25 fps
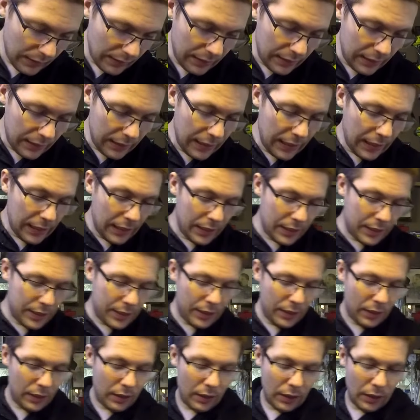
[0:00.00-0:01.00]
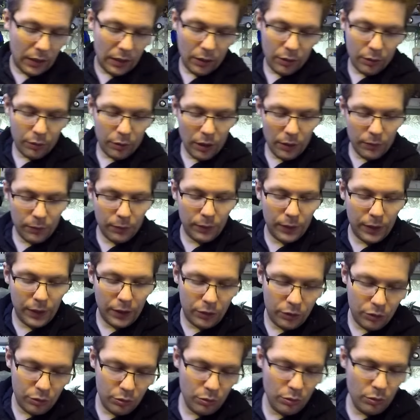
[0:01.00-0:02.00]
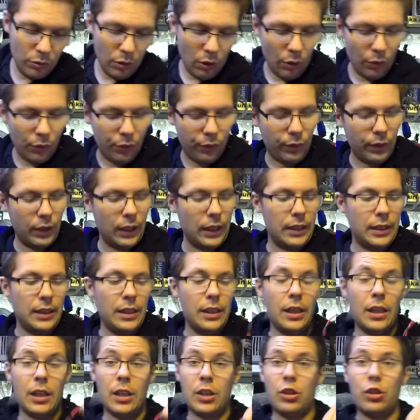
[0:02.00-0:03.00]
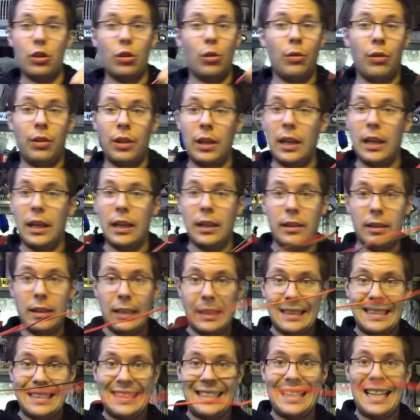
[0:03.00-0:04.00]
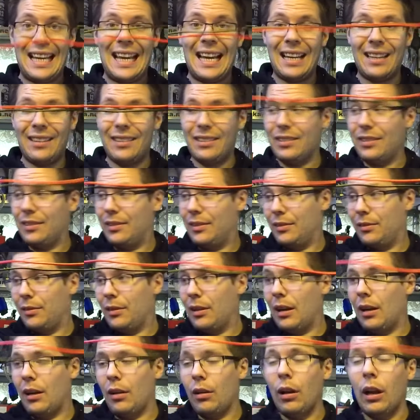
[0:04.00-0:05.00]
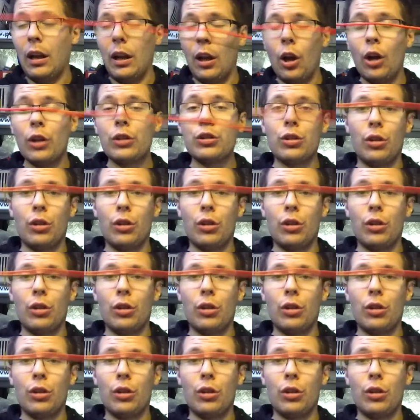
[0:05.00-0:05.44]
leads roughly 2 or 3 years, so they stand a lot